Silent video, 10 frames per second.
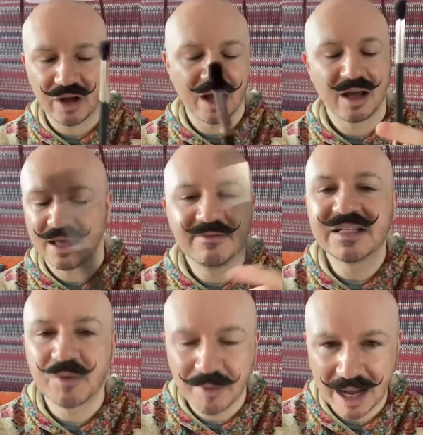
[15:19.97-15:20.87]

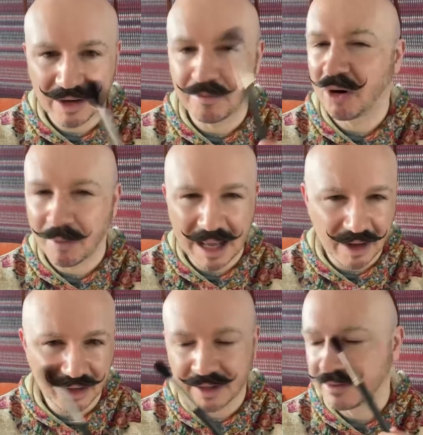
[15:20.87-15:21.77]
invisible powder, blot
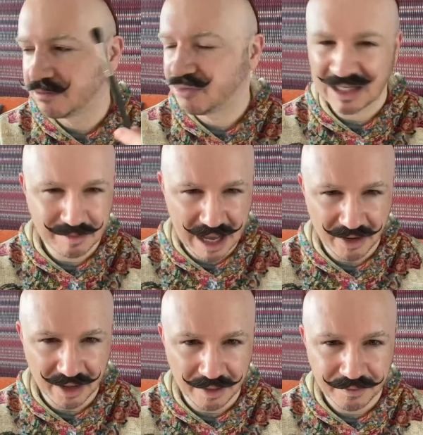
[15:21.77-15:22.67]
powder, press
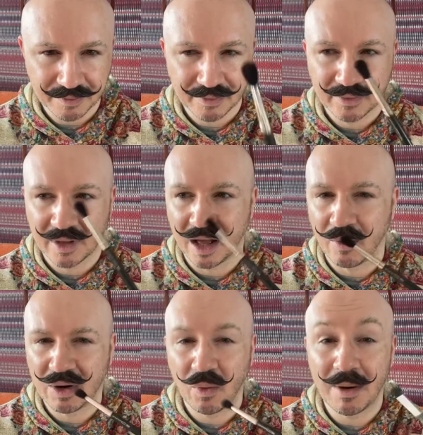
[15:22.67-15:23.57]
powder, when
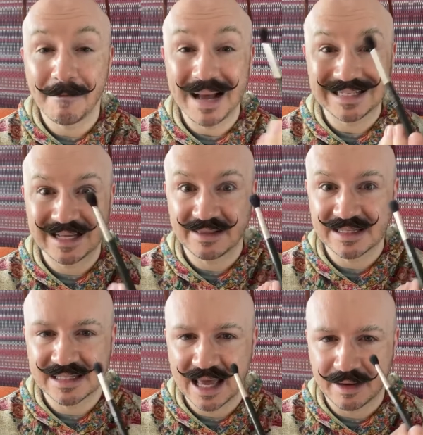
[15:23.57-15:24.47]
I want to matte down the
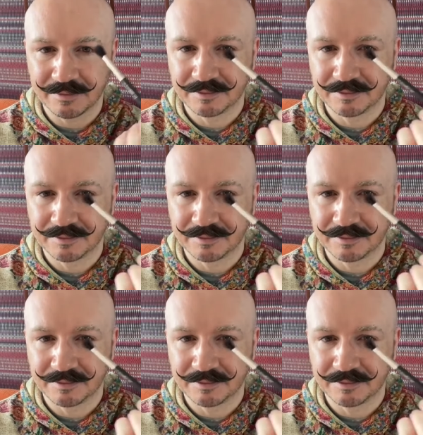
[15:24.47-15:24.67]
skin.